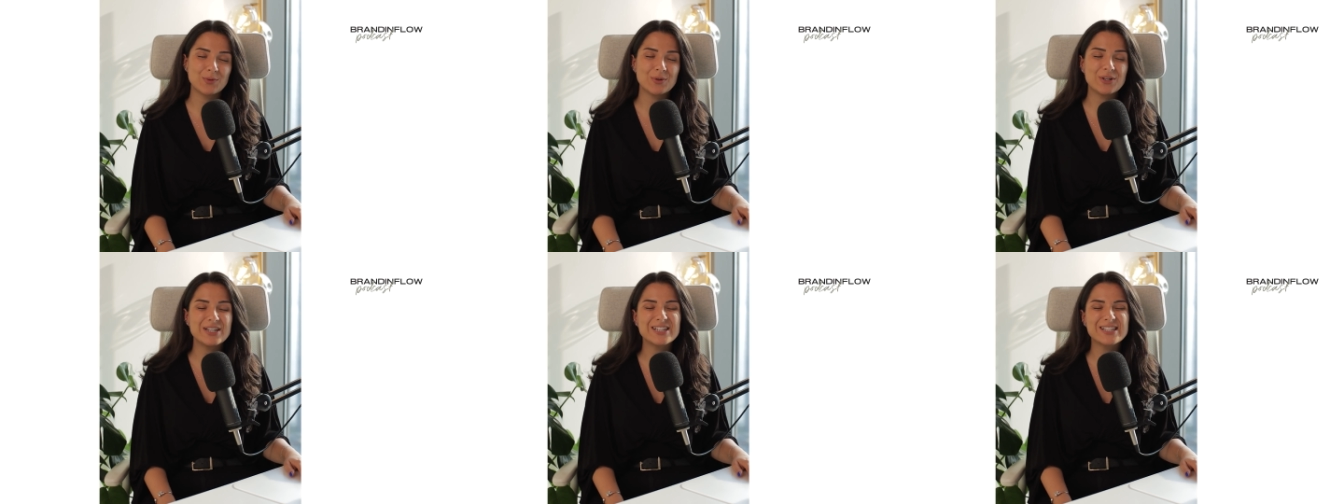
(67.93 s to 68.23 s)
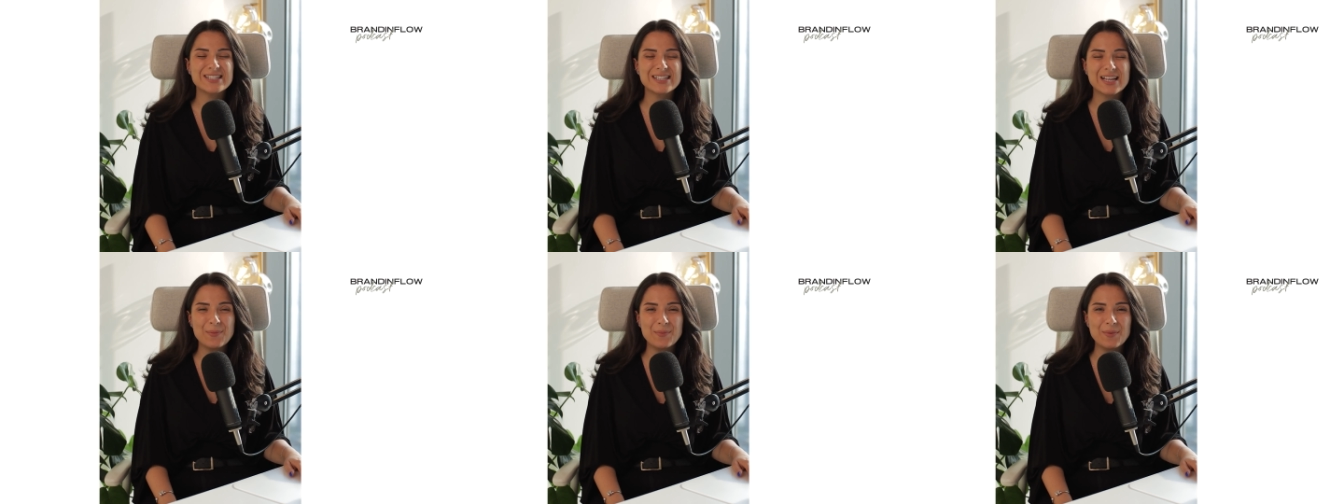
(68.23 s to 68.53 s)
which
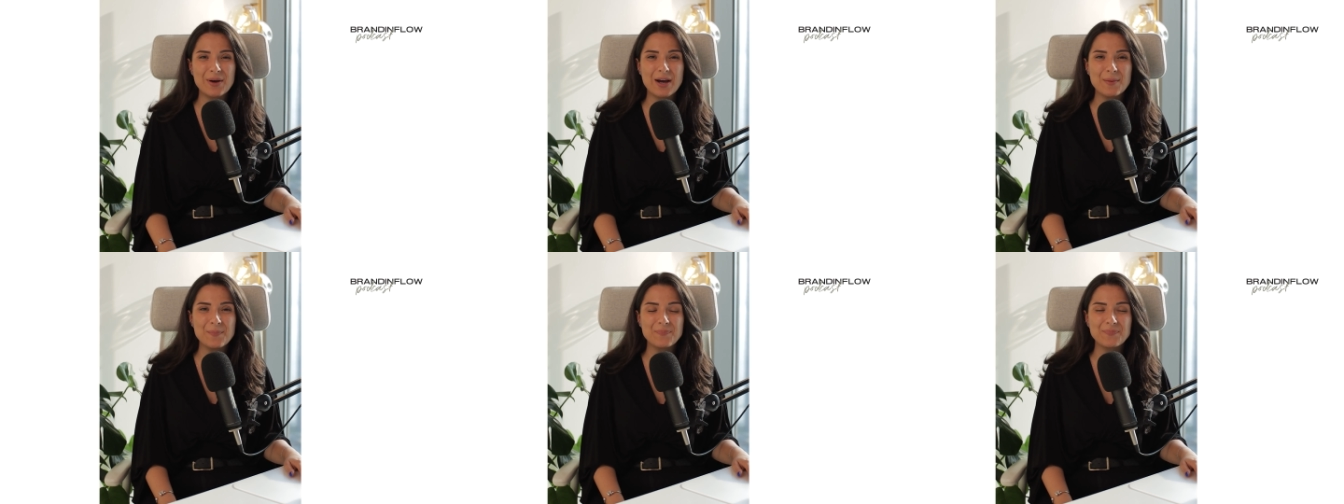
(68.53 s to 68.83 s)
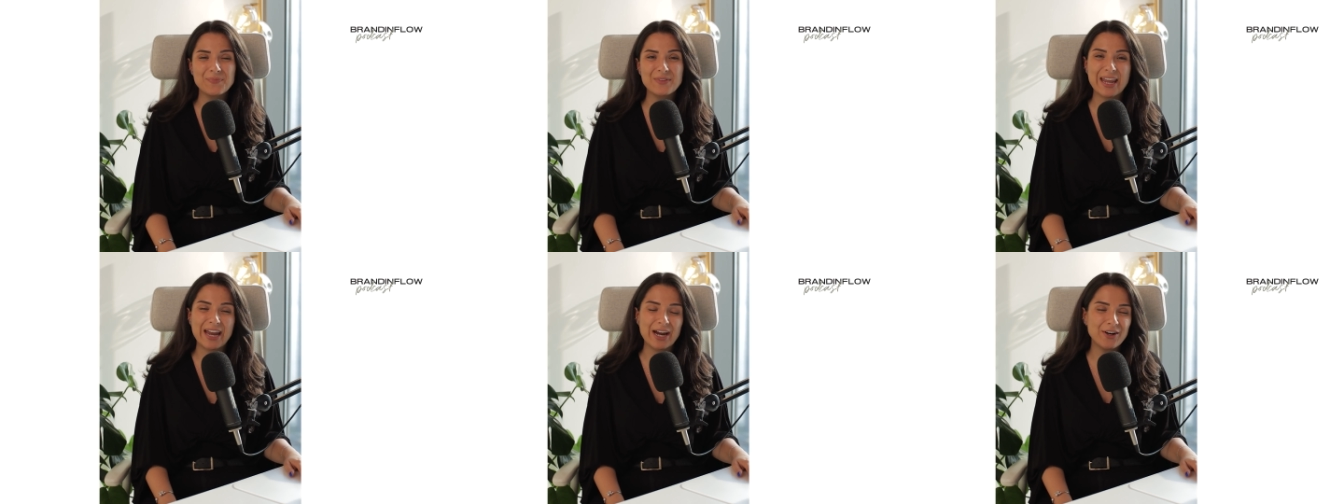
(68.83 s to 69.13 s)
sum
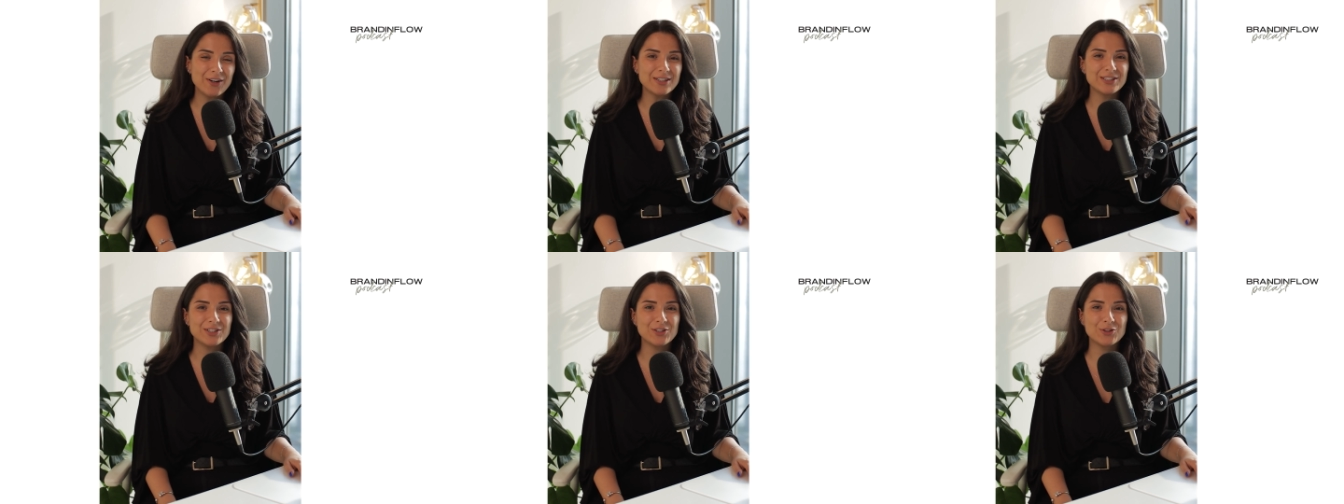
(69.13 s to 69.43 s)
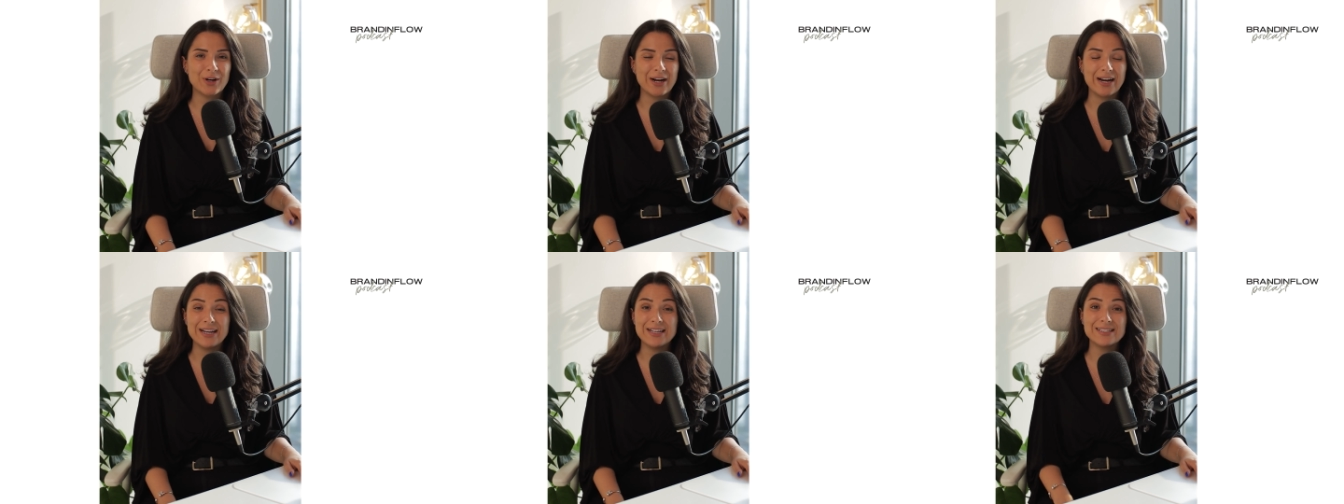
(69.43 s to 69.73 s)
up character
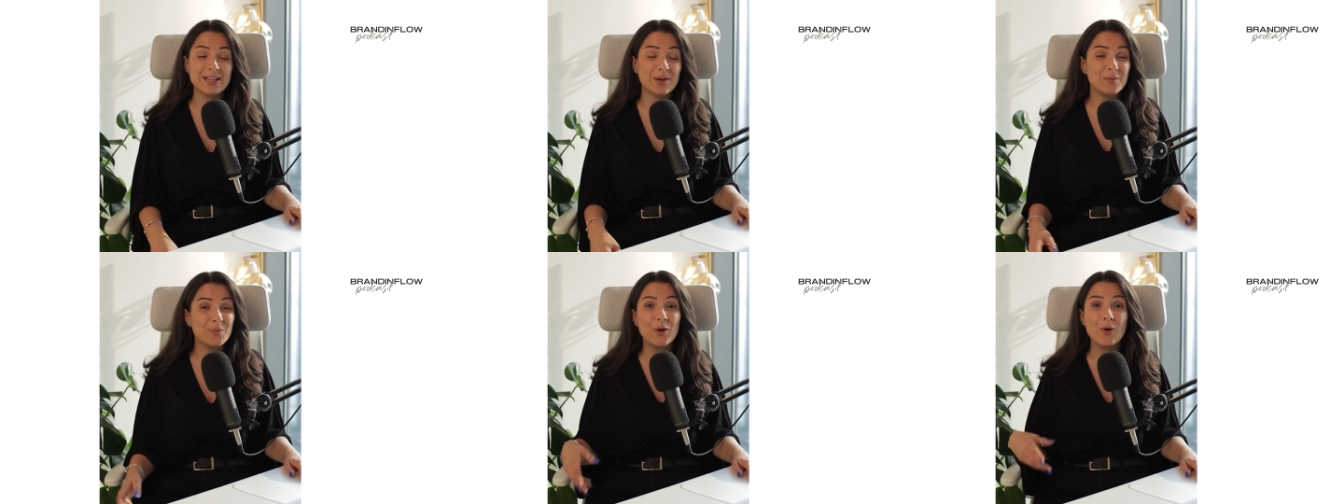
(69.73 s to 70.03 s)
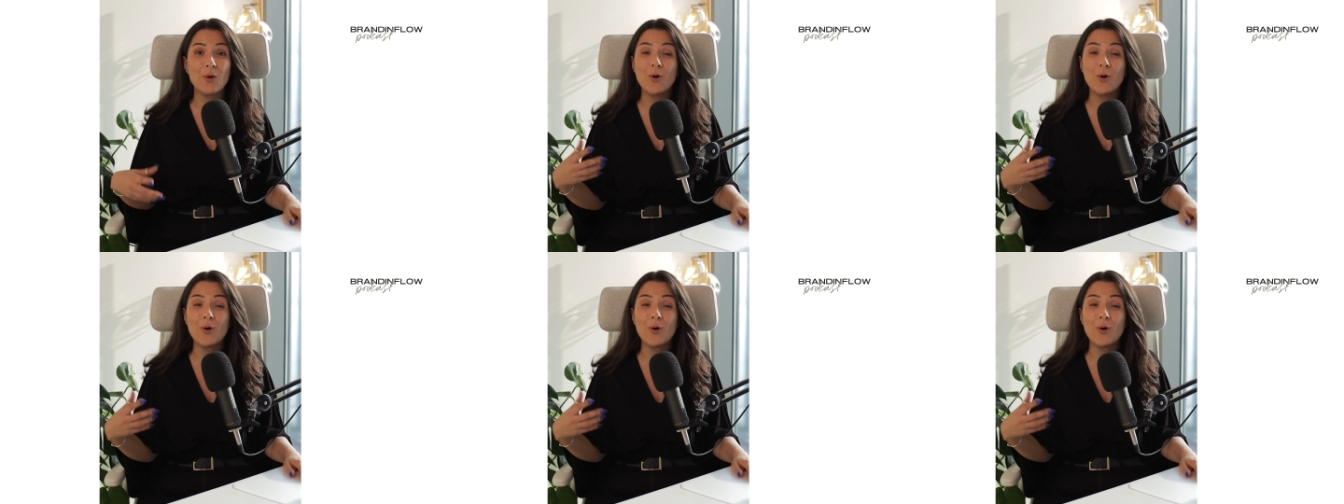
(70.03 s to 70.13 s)
traits that we